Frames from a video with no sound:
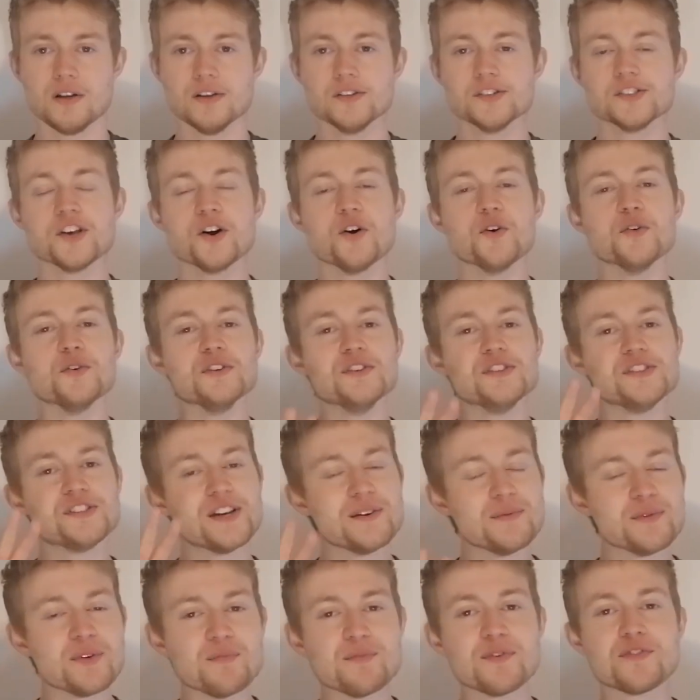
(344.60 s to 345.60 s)
So
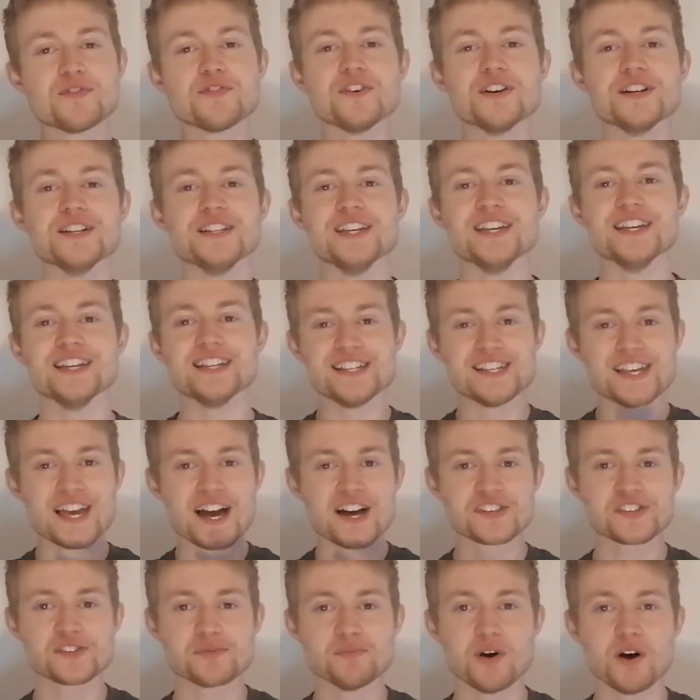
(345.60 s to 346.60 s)
tip number three,
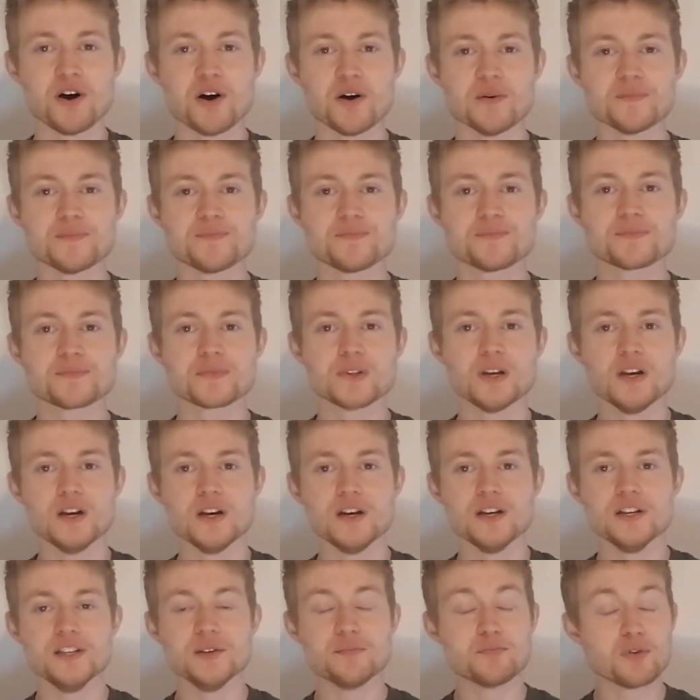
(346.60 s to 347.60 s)
get smart.
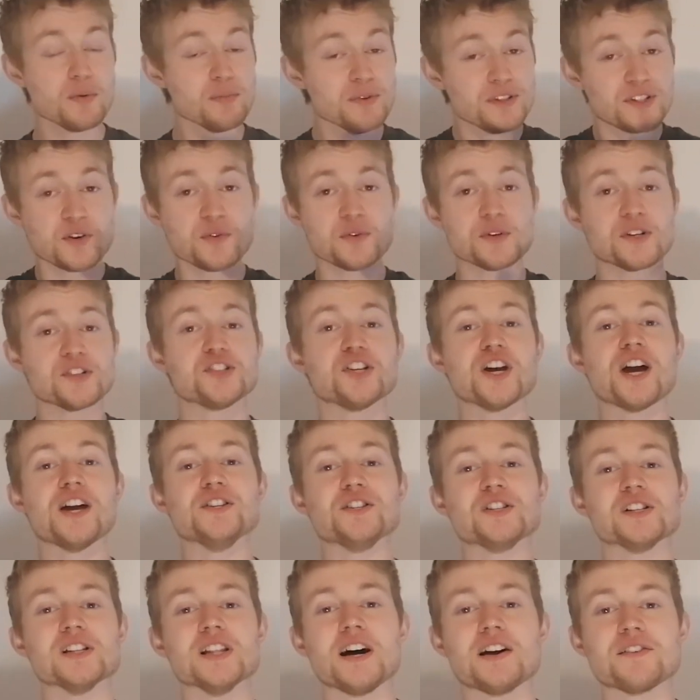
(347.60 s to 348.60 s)
You probably don't want to
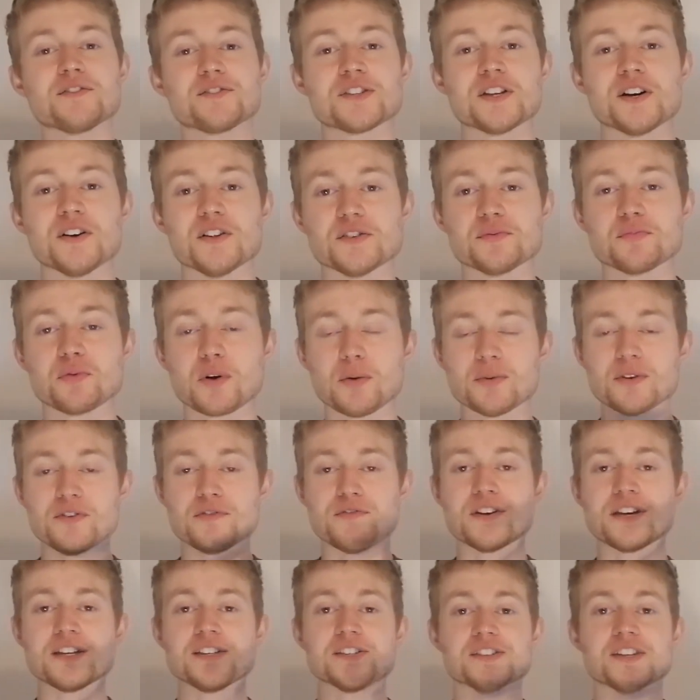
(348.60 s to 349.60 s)
change your lifestyle. There's probably
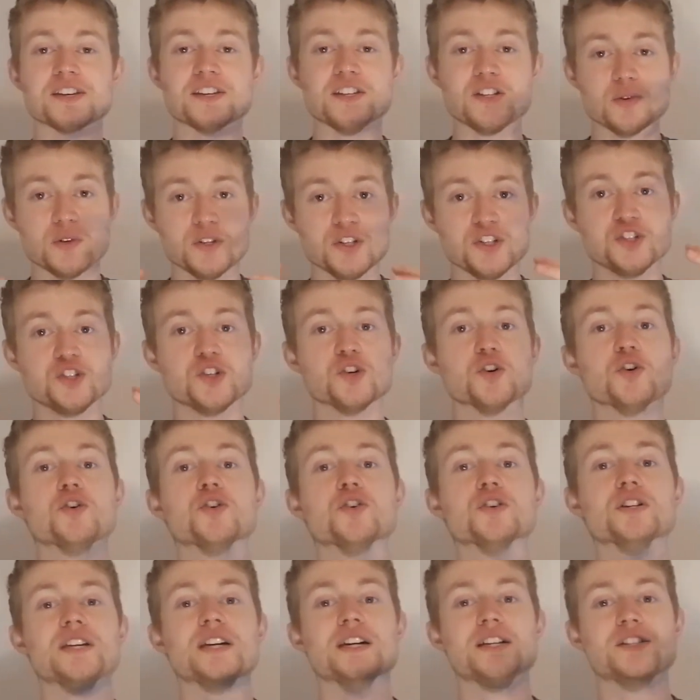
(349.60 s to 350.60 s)
things that you
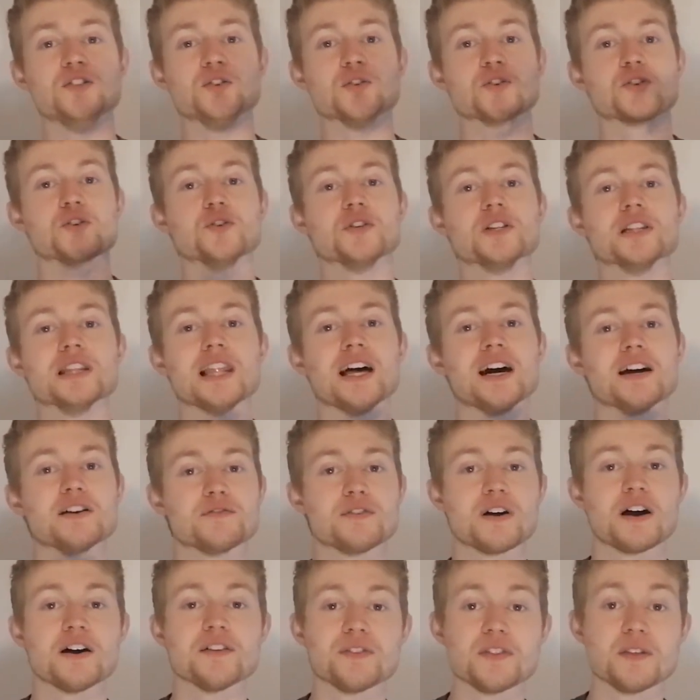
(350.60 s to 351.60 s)
enjoy in your current
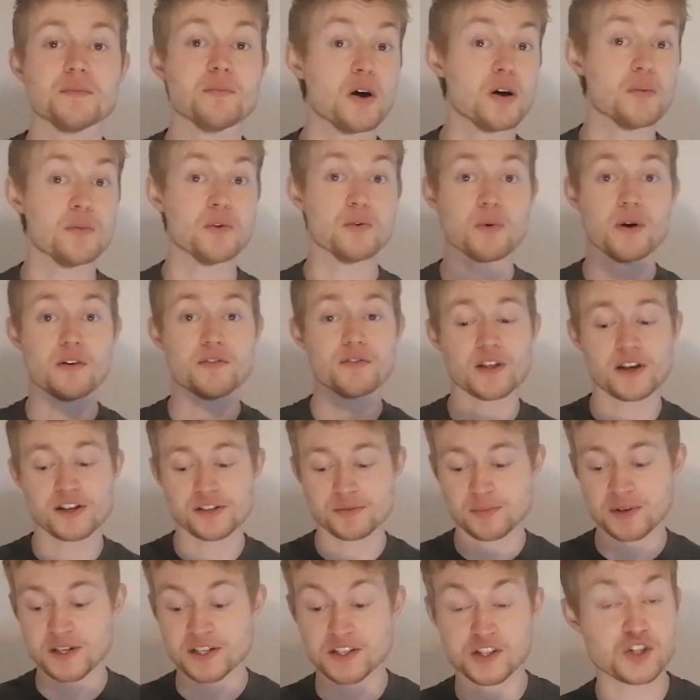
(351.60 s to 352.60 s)
life at the moment, whether
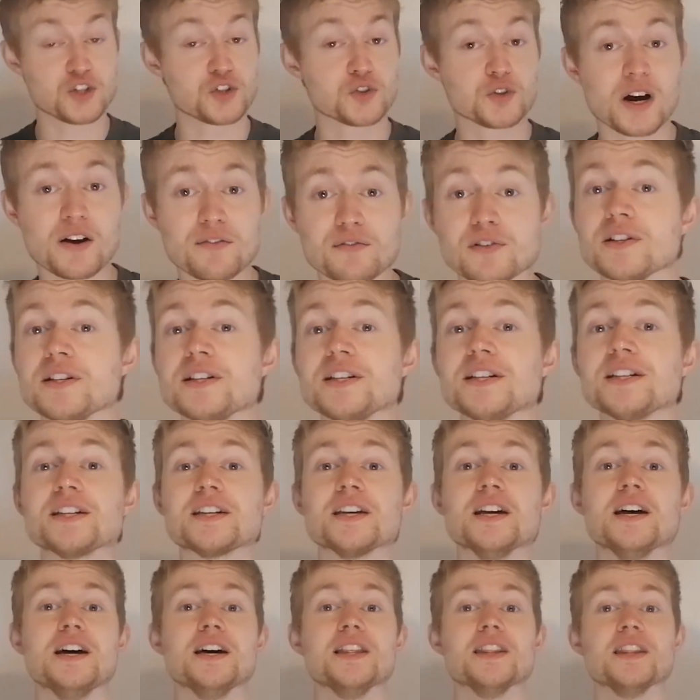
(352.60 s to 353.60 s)
that's being
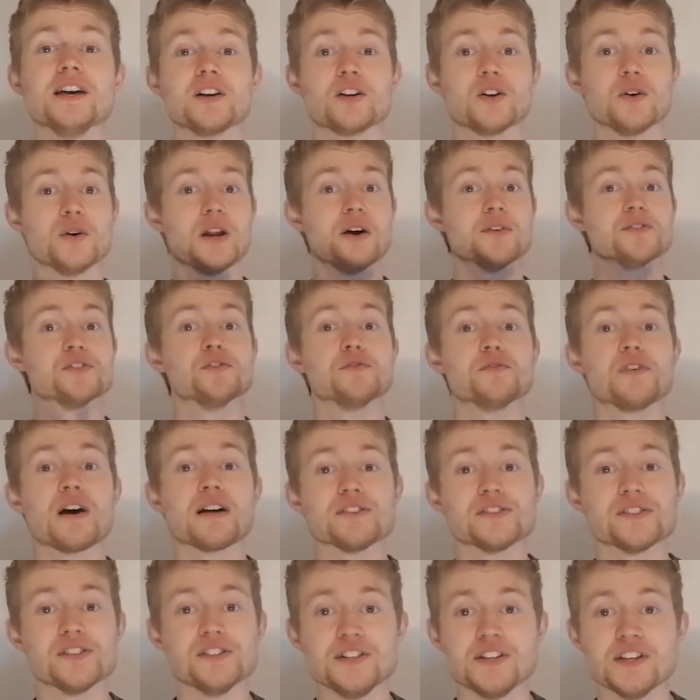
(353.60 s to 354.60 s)
traveling, like going out to
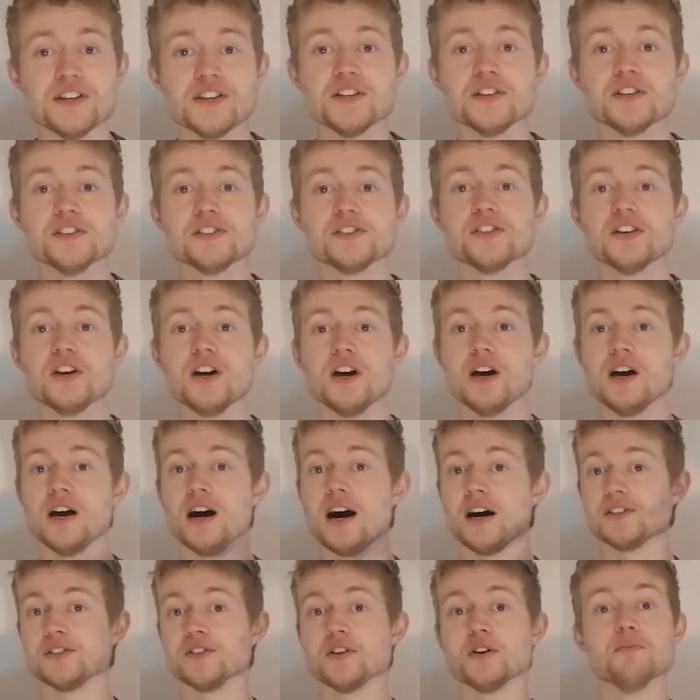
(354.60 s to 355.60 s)
fancy dinners,
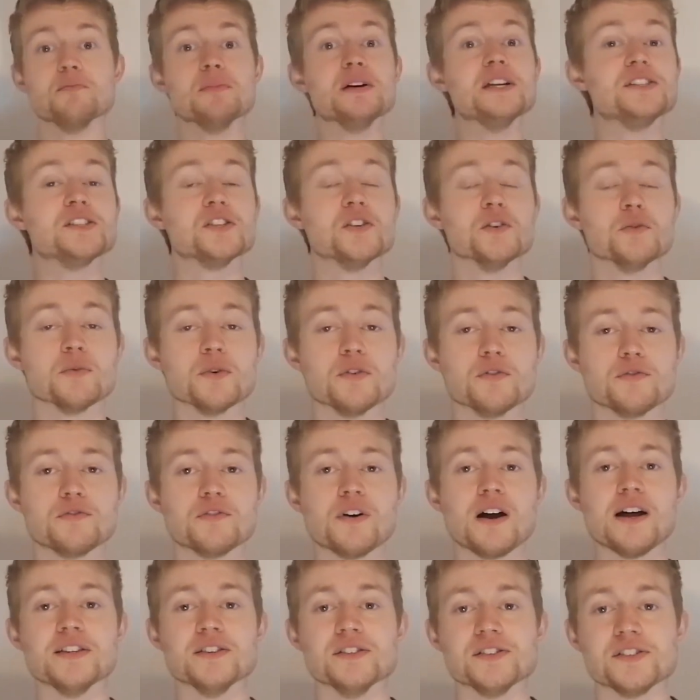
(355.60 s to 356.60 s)
I don't know, meeting up with
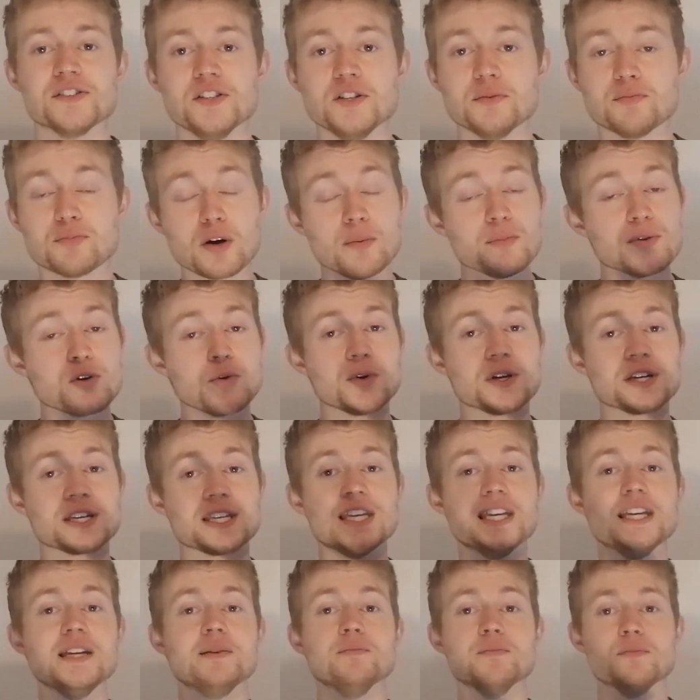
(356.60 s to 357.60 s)
friends. You probably want to
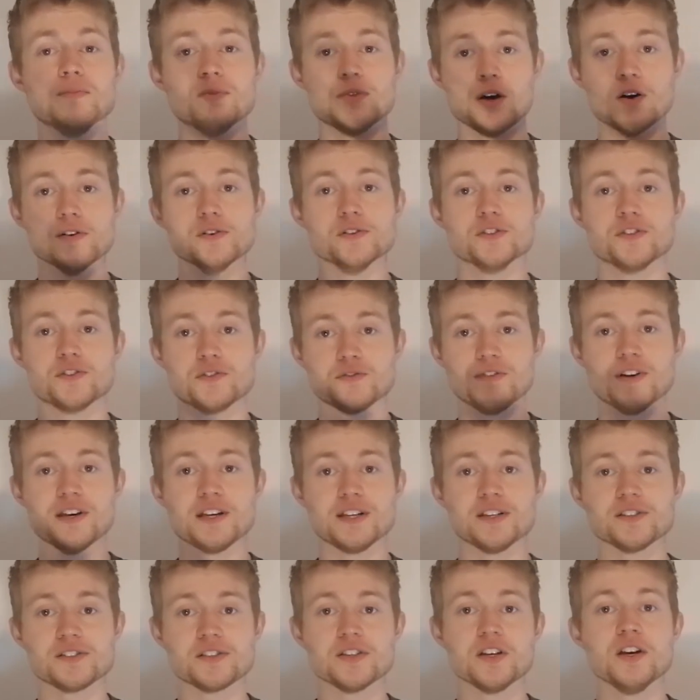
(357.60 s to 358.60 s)
keep those
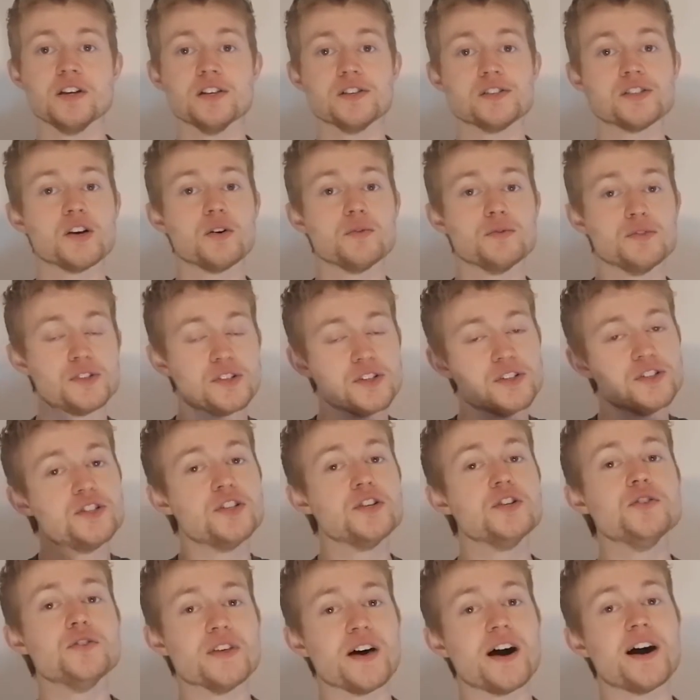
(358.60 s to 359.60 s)
things. So to
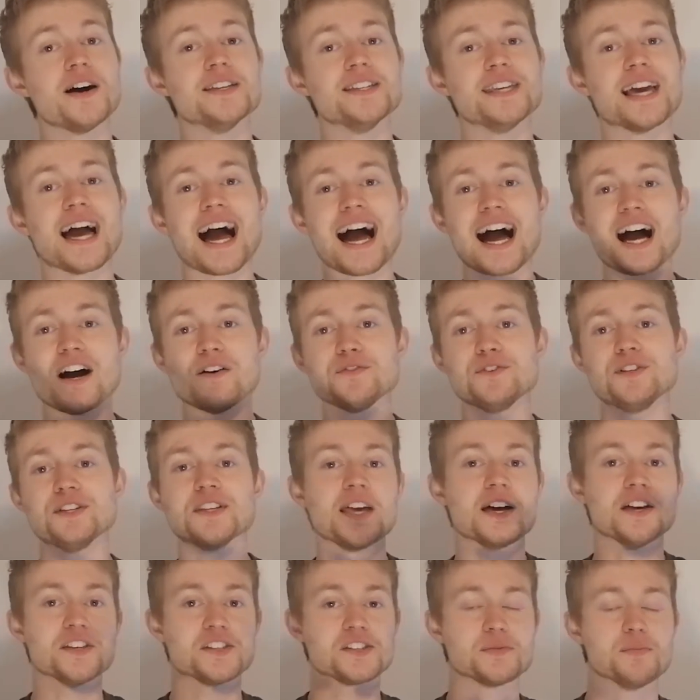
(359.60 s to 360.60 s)
do that, you have to
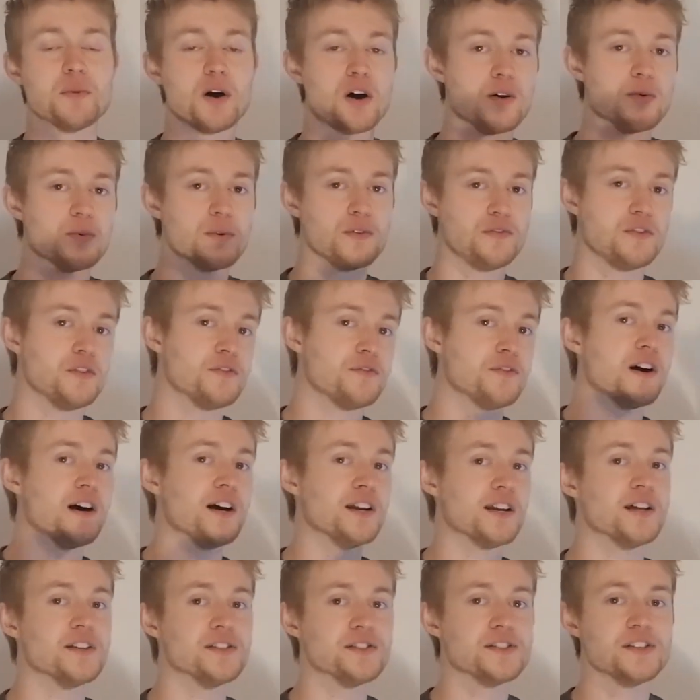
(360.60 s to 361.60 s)
get smart with your
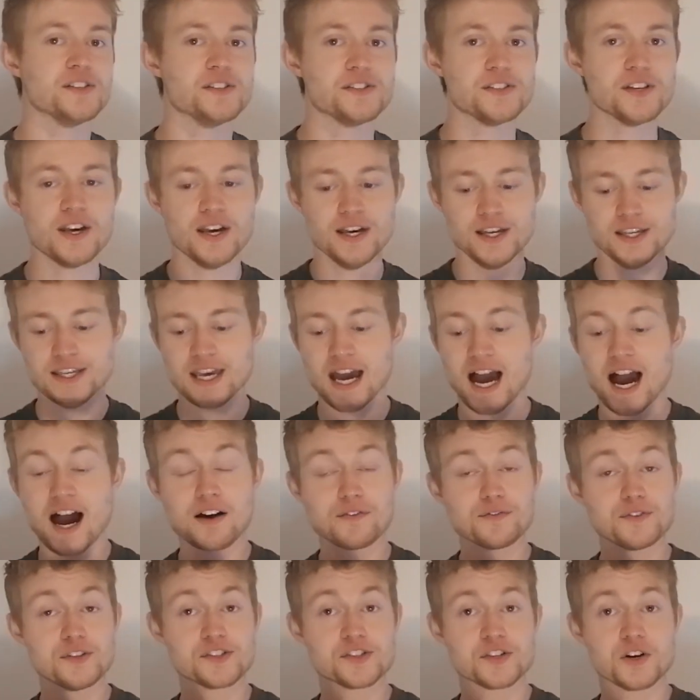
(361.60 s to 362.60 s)
finances. You
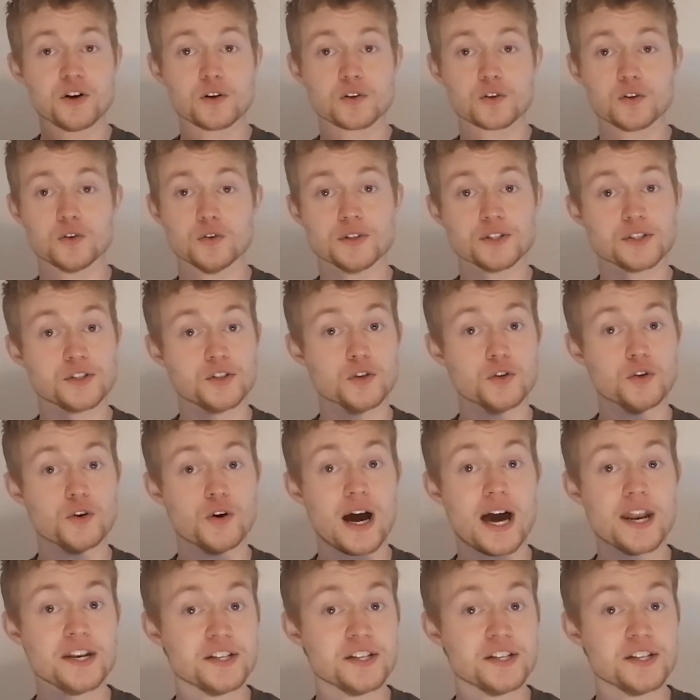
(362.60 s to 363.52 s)
have to start calling your